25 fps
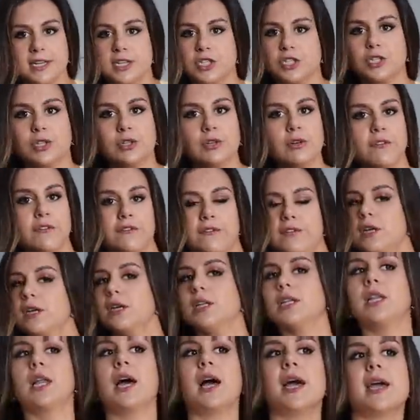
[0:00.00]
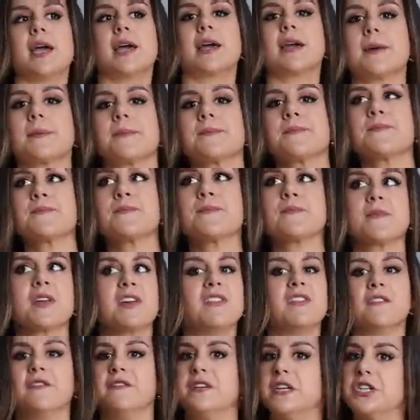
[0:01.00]
They do feel like
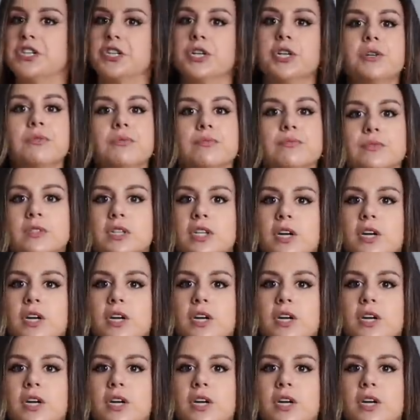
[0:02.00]
the V2,